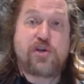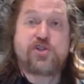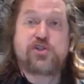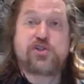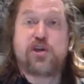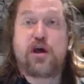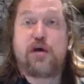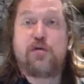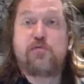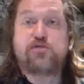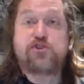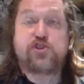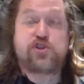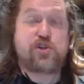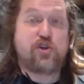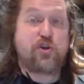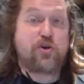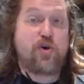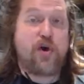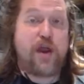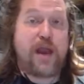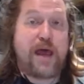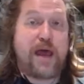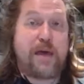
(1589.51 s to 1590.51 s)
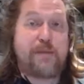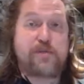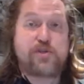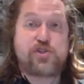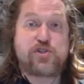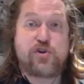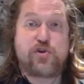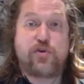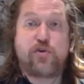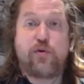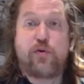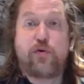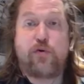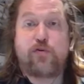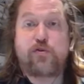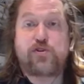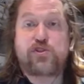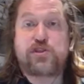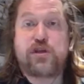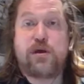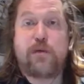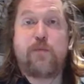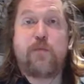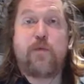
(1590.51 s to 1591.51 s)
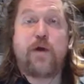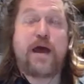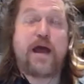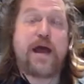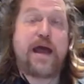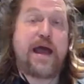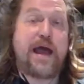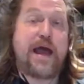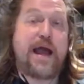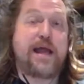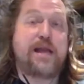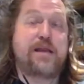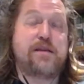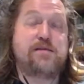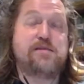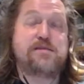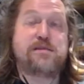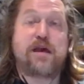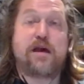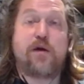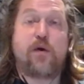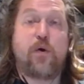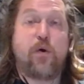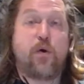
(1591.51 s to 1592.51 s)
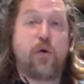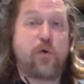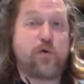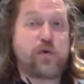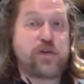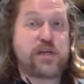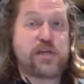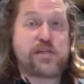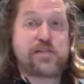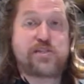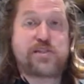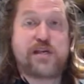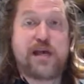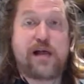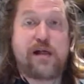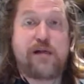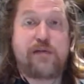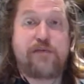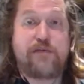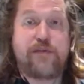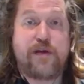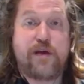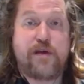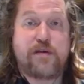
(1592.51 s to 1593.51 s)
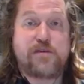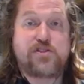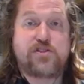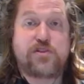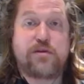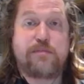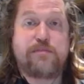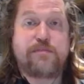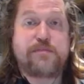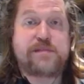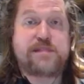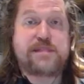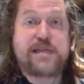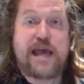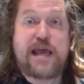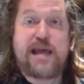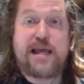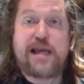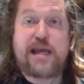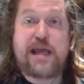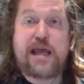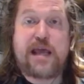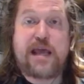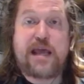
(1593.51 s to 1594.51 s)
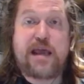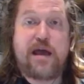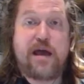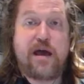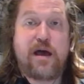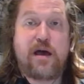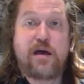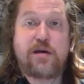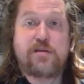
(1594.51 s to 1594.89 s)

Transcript: So just look on Amazon or somewhere and order yourself some daily